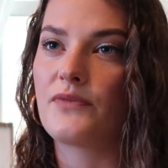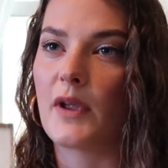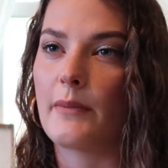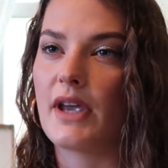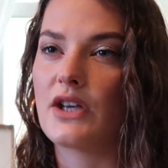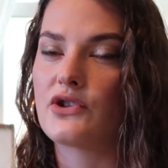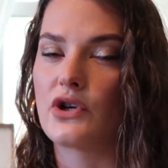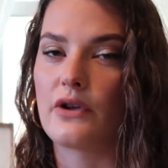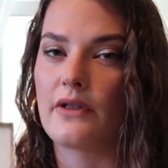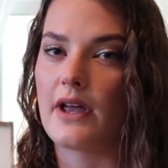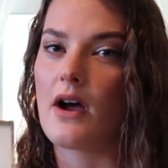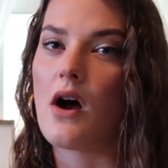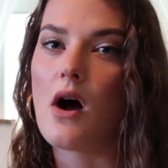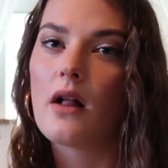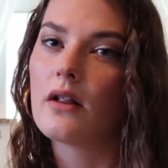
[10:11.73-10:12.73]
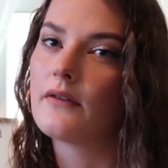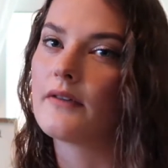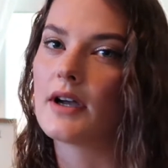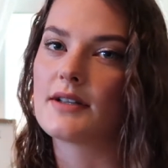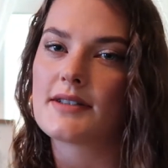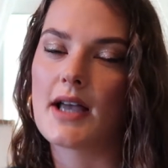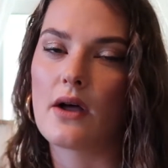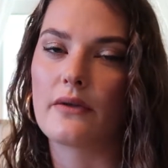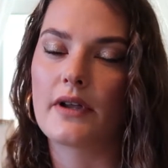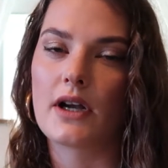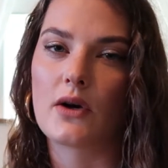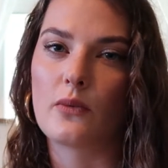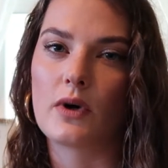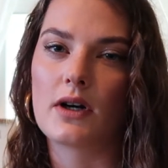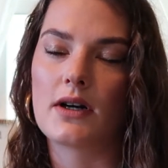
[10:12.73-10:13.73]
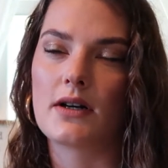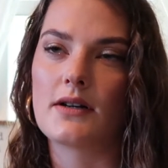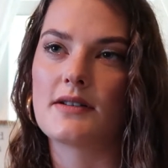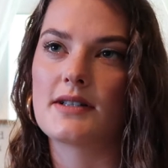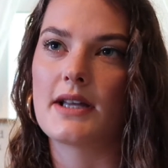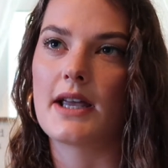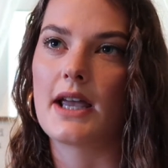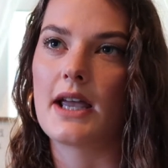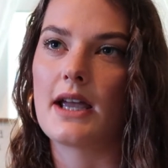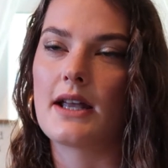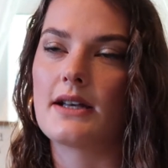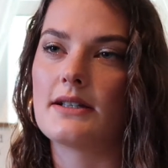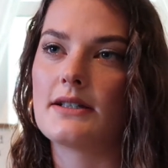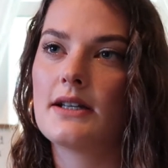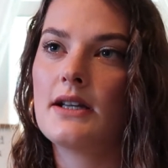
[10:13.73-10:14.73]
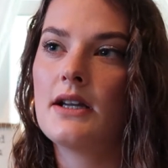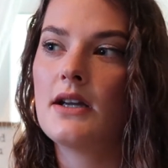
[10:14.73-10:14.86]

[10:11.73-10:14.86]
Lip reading: make sure that all of us healthcare workers and